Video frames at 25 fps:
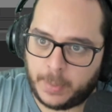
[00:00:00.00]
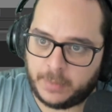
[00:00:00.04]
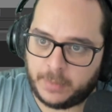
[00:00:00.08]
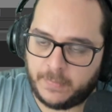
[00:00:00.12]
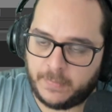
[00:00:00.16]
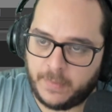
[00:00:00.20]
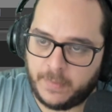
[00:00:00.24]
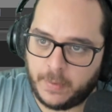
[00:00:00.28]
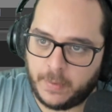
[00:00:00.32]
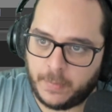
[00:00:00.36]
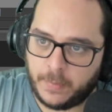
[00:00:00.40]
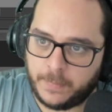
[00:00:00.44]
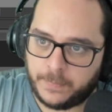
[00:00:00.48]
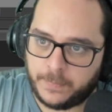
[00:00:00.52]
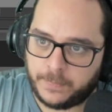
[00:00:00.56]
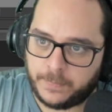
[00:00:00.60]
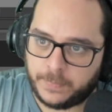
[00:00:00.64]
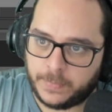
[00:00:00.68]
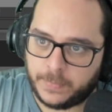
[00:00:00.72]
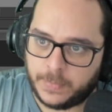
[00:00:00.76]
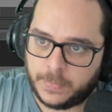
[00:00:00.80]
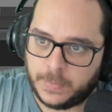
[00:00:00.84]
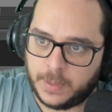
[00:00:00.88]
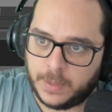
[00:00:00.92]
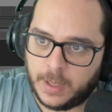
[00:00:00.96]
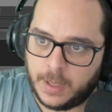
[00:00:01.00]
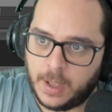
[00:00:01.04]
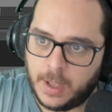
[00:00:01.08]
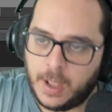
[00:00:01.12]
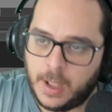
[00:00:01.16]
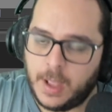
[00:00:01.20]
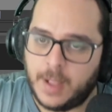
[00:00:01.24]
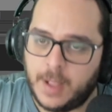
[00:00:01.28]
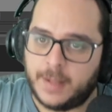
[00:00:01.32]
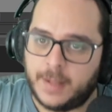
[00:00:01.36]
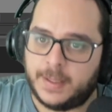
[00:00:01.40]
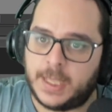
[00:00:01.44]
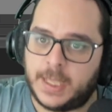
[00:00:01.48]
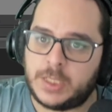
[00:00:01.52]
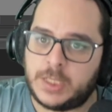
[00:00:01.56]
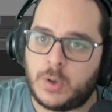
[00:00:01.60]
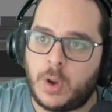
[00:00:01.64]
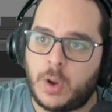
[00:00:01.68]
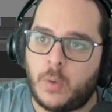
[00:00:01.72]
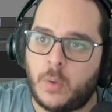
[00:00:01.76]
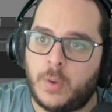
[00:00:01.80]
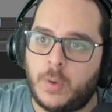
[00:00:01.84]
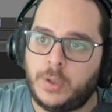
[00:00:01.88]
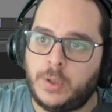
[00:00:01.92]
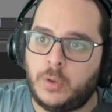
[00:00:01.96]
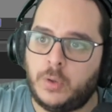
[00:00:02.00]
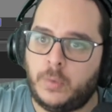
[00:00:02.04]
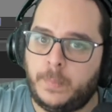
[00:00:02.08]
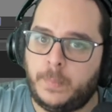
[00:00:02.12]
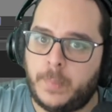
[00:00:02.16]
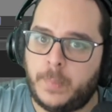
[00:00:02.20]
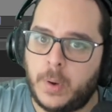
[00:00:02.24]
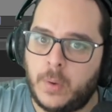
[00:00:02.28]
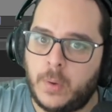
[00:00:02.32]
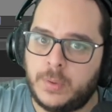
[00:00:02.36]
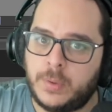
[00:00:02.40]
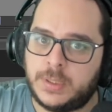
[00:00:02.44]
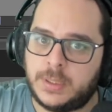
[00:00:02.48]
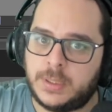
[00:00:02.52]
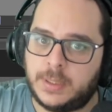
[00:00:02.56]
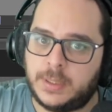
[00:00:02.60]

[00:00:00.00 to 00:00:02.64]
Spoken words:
view. That's why when you impose,